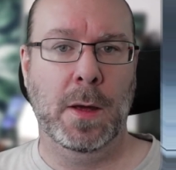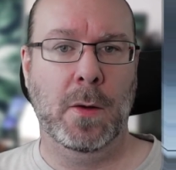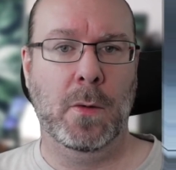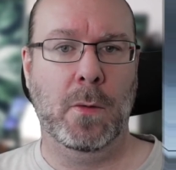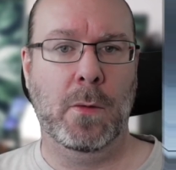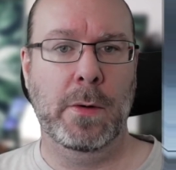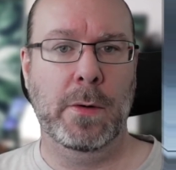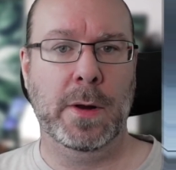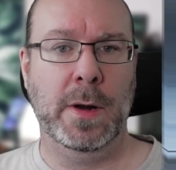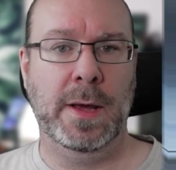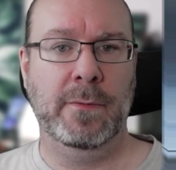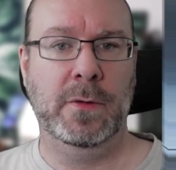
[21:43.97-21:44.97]
or you can
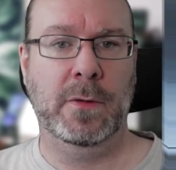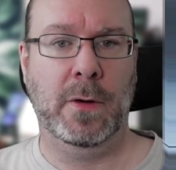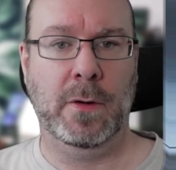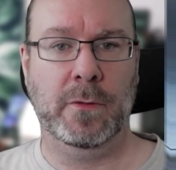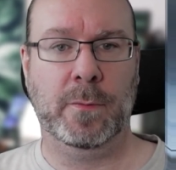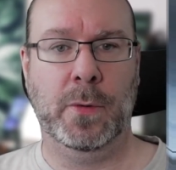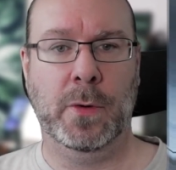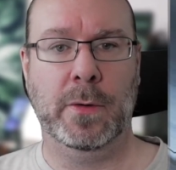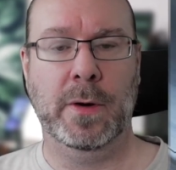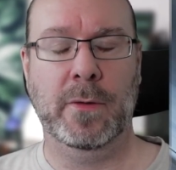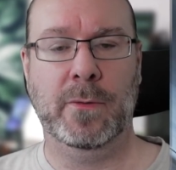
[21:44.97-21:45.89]
have task progress,